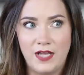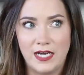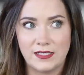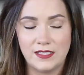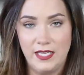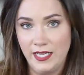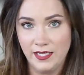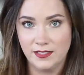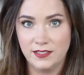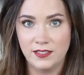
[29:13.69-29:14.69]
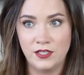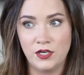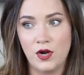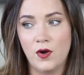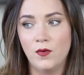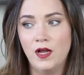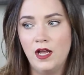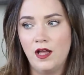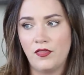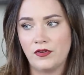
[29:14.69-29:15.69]
That's it. You know,
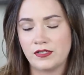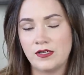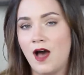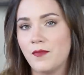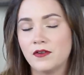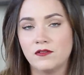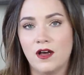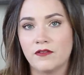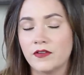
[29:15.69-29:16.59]
there's not been a lot